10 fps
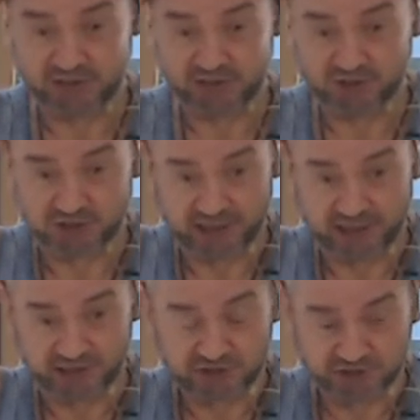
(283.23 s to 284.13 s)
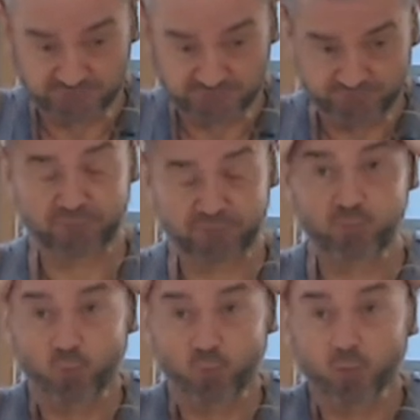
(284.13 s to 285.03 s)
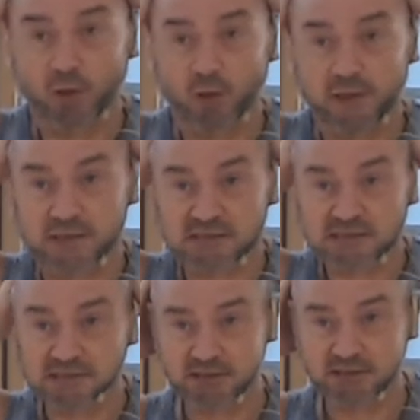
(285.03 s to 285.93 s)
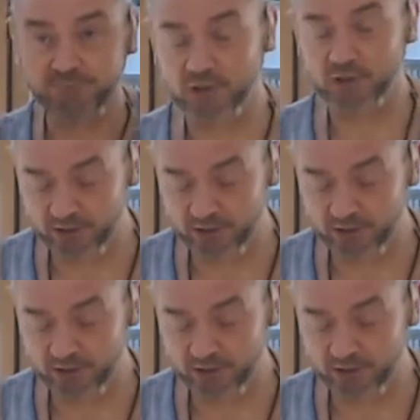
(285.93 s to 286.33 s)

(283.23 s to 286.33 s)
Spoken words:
a major change in this